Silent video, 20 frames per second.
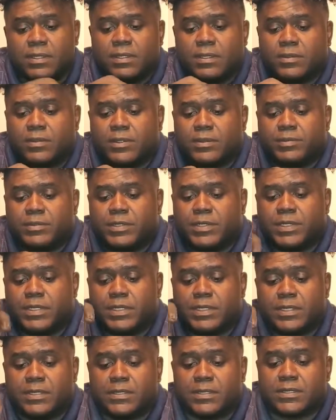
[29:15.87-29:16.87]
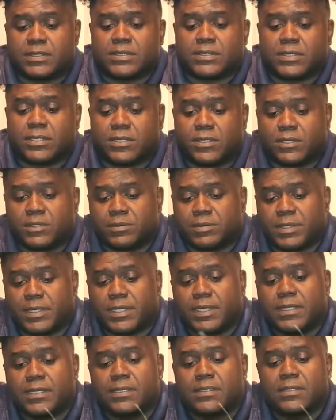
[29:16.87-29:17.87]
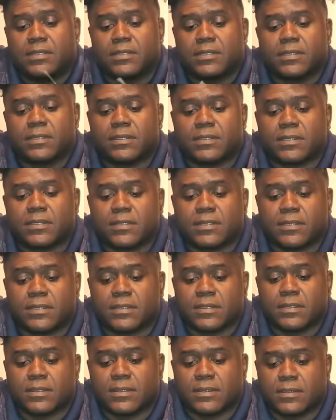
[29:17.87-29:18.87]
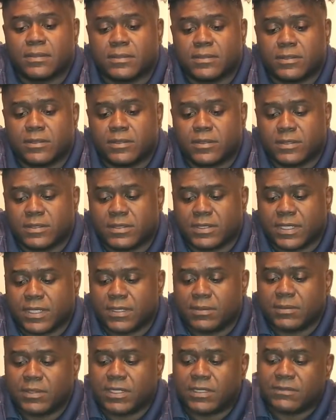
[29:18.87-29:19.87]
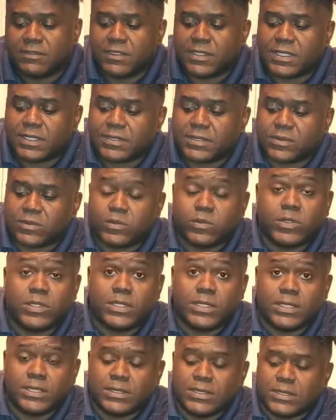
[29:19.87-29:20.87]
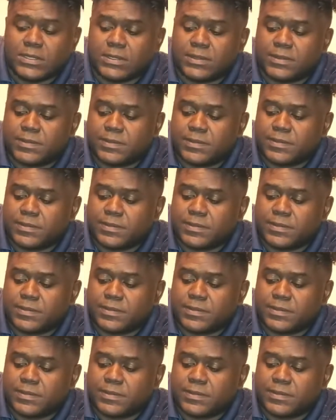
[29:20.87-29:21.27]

And we're putting it in the starter pot to the same level as it was.